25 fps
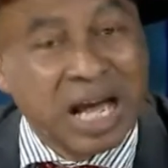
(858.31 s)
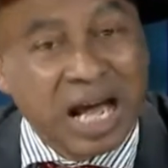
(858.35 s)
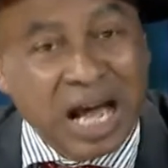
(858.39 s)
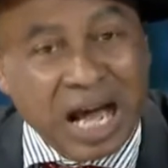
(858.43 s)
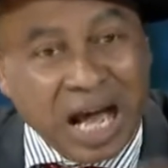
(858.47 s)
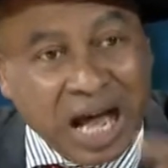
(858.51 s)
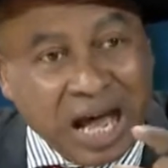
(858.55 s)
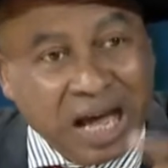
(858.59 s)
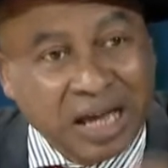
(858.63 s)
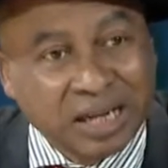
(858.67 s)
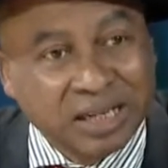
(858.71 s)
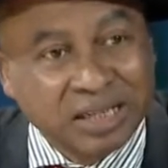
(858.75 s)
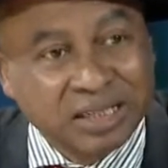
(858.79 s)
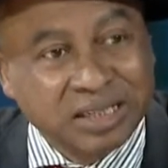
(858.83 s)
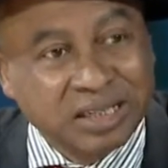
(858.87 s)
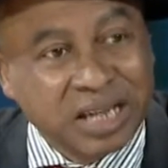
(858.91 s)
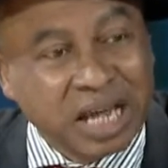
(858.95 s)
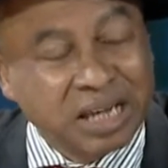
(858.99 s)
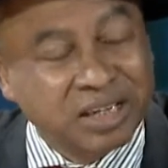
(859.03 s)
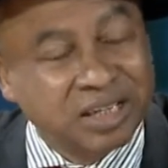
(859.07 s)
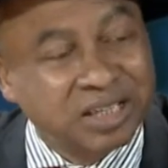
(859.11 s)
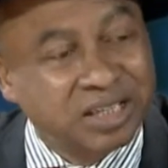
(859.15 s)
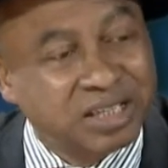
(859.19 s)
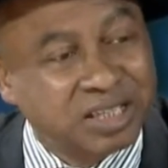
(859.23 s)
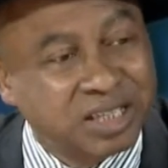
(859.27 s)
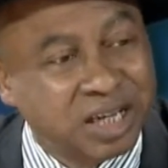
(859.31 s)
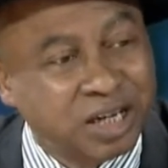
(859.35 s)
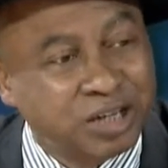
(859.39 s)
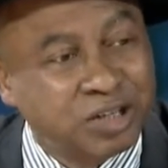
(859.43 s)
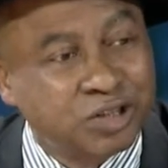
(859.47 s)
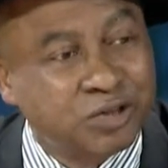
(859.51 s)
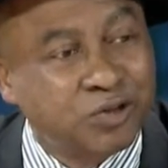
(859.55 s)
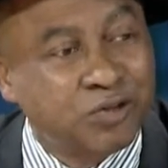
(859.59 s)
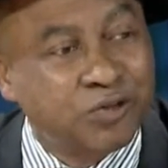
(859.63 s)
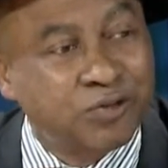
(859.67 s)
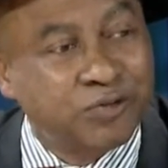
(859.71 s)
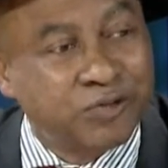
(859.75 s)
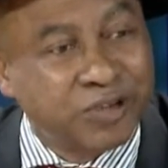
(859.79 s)
And that the state
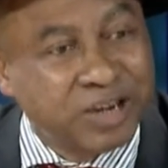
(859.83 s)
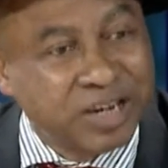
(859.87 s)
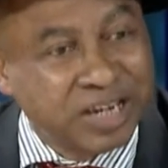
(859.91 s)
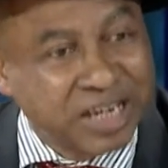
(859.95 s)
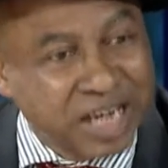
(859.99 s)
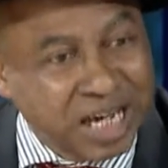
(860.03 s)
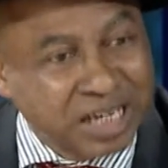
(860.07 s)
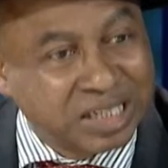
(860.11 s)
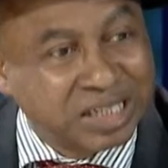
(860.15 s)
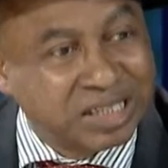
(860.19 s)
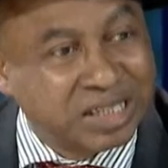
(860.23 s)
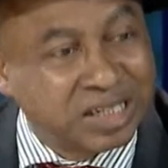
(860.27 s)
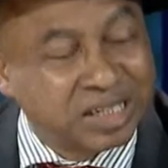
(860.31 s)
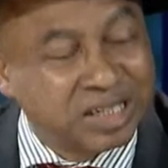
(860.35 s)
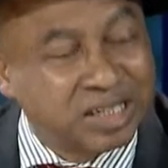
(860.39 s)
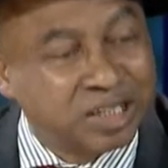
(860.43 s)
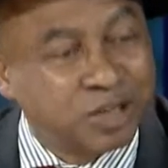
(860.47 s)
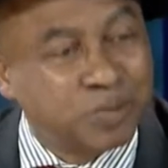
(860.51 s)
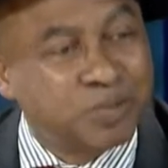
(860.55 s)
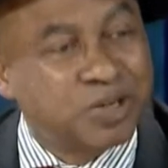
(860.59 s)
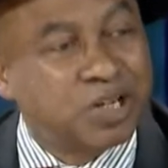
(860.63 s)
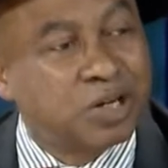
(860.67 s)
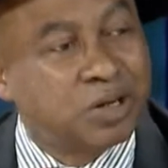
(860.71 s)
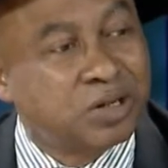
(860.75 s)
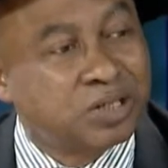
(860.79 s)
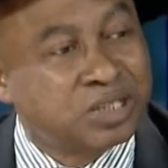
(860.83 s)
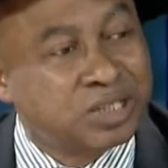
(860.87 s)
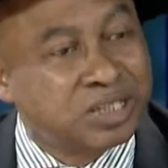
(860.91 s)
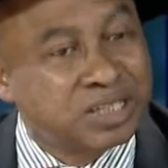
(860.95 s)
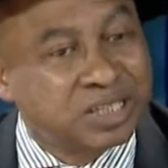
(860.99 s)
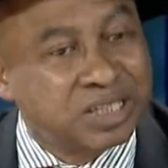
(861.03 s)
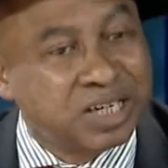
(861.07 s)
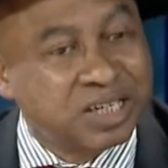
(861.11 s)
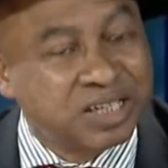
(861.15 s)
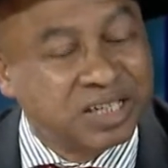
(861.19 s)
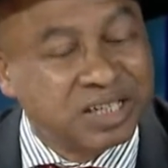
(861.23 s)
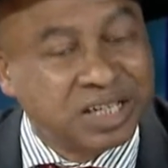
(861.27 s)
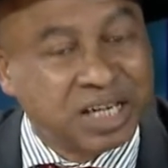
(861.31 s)
should finance education, because
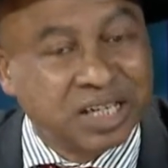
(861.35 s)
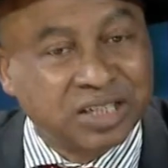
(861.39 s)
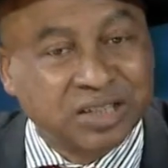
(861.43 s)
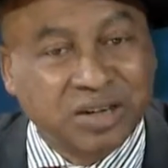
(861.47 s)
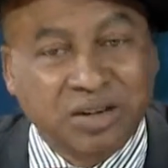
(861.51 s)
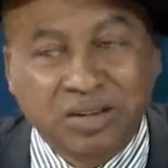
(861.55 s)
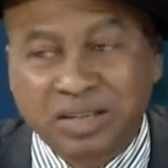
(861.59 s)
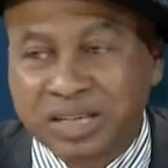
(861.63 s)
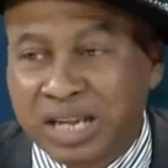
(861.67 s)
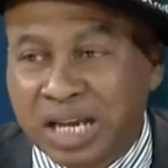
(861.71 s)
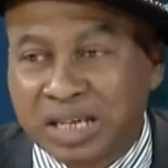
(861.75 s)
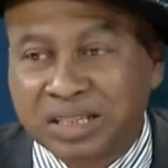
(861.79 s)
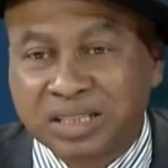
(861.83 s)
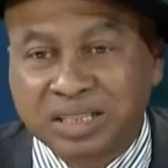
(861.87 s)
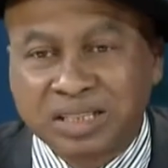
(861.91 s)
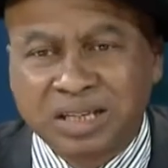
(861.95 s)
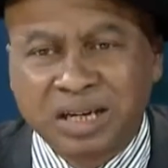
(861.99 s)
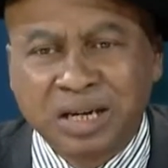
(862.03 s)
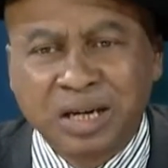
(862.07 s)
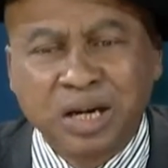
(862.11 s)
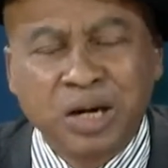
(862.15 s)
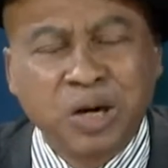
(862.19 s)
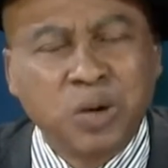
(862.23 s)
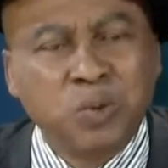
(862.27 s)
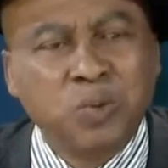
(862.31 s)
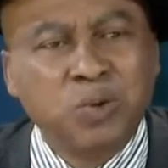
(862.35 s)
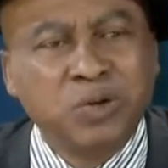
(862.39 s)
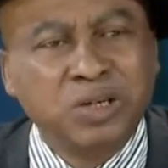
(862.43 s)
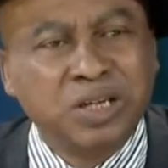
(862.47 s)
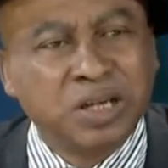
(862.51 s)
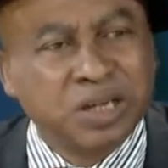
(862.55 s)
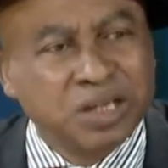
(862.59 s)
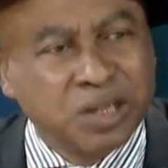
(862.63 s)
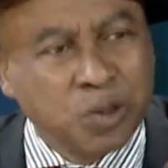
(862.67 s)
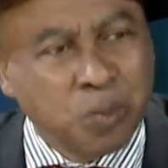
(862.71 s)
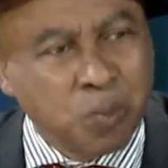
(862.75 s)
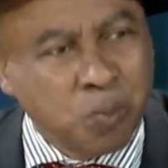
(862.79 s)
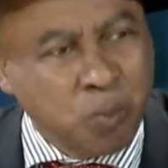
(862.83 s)
it's education that
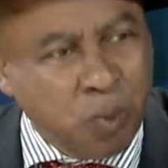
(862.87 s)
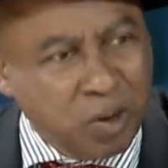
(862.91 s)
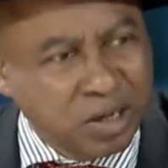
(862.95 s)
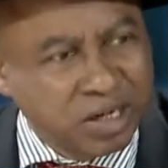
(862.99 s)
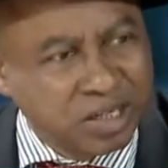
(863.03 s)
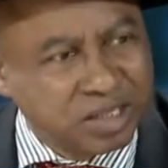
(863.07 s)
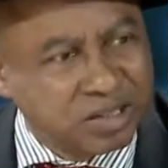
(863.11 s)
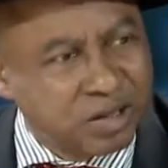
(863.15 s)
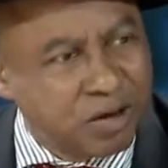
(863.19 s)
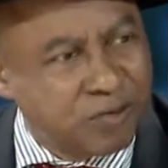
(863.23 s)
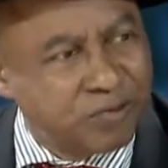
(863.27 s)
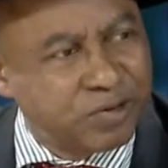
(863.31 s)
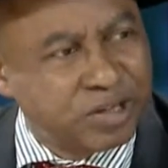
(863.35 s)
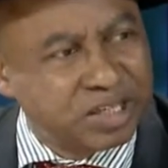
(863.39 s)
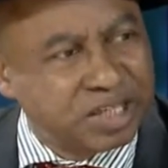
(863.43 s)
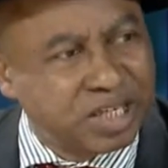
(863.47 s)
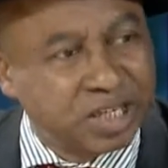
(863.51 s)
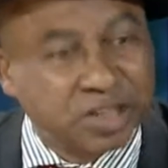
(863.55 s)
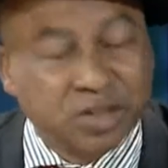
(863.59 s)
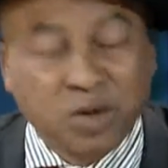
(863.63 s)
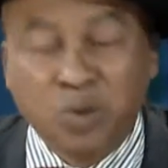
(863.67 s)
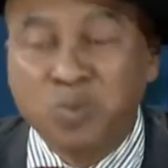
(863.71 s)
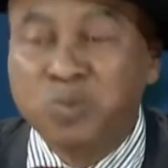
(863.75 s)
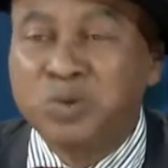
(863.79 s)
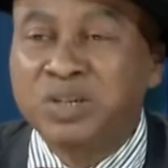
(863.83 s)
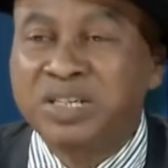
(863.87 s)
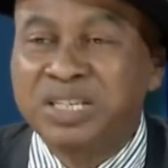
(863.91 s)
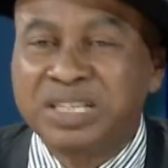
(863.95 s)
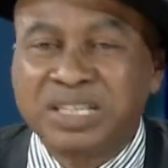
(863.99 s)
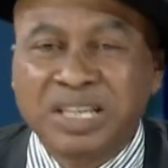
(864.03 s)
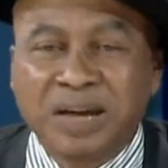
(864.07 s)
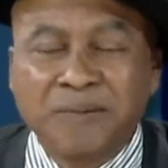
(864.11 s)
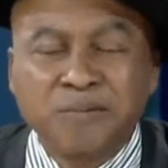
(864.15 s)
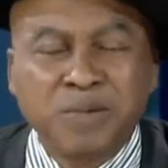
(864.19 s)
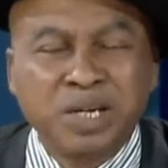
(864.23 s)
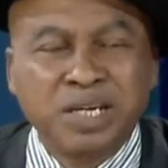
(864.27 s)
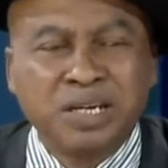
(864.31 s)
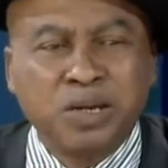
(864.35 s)
the quality of education will
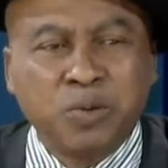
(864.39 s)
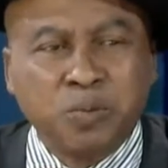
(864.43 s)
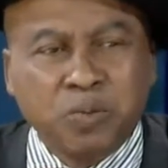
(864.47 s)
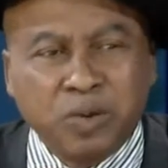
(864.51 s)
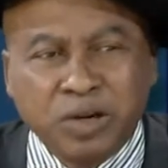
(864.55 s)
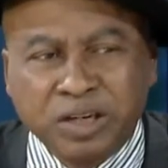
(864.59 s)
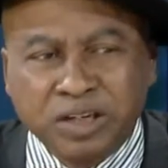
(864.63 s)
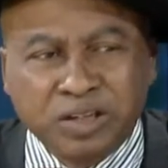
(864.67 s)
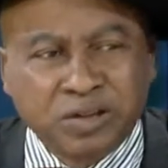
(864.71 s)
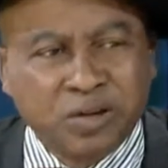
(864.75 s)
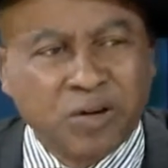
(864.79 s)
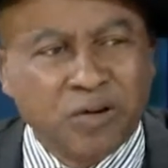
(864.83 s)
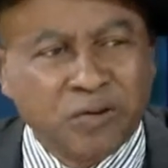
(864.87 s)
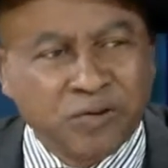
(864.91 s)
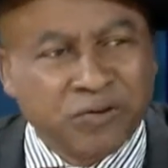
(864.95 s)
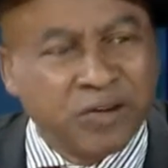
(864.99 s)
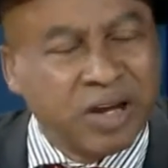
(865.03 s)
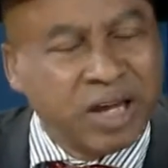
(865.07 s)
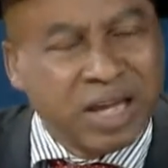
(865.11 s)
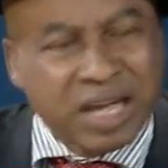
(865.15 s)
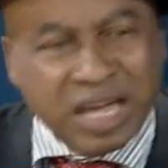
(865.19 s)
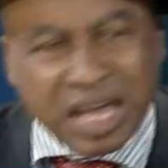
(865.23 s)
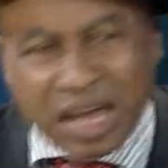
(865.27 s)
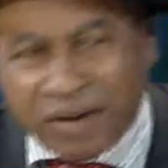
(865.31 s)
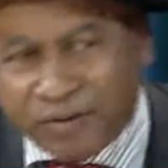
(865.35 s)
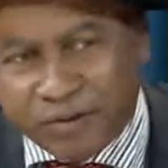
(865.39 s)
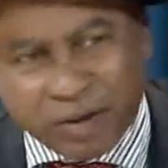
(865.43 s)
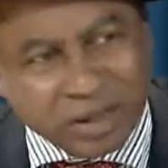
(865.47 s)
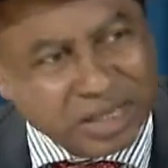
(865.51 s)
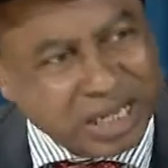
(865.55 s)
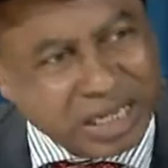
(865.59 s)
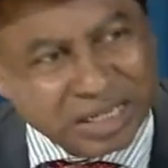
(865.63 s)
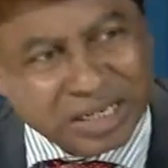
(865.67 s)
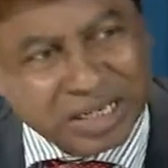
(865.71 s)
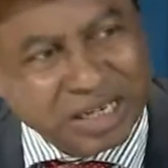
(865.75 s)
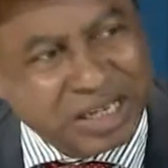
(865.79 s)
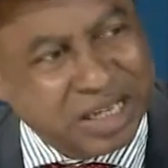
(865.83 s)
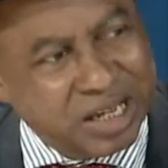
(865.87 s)
determine the quality of every other
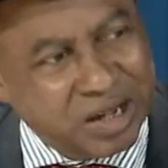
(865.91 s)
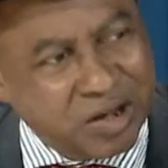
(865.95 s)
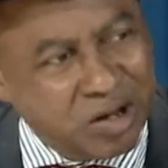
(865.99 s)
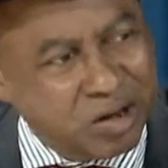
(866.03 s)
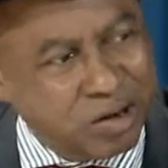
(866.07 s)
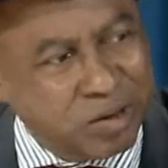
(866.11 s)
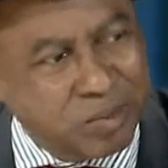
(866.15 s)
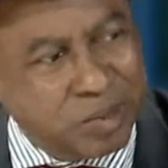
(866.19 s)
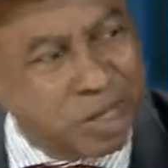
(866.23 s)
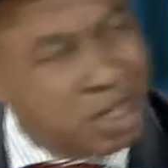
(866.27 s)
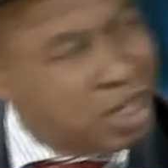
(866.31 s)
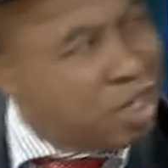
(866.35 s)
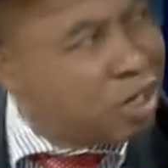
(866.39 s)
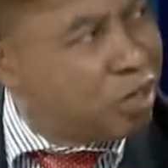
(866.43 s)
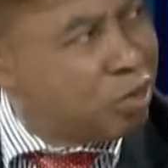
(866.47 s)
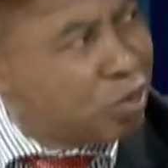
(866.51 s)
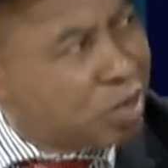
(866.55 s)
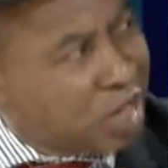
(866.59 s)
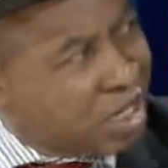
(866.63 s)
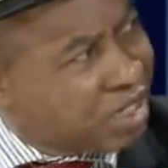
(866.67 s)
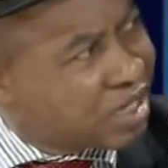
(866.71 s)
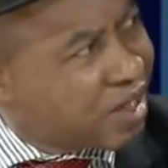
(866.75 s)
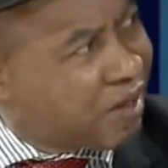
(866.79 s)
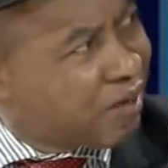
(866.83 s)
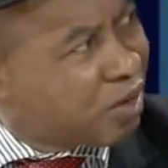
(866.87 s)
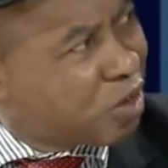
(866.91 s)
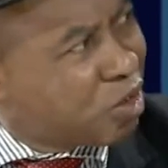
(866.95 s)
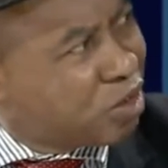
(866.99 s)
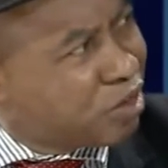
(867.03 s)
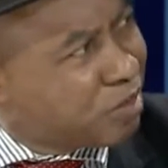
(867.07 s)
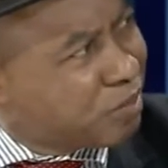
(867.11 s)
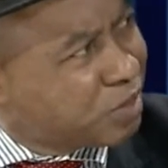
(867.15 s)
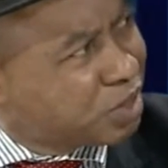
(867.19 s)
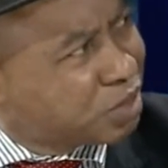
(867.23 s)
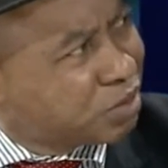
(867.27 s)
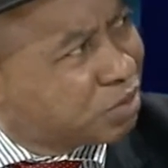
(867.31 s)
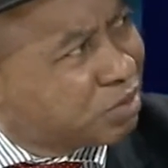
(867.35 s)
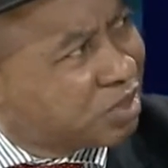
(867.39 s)
thing in the economy. Look at our
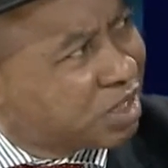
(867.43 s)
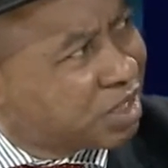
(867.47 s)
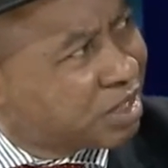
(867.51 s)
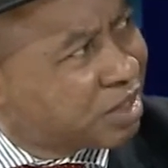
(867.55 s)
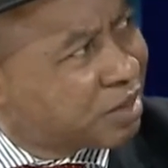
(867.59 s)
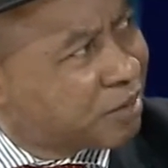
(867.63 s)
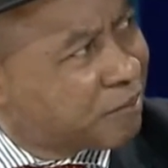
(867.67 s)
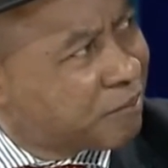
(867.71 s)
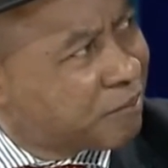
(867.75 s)
economy today.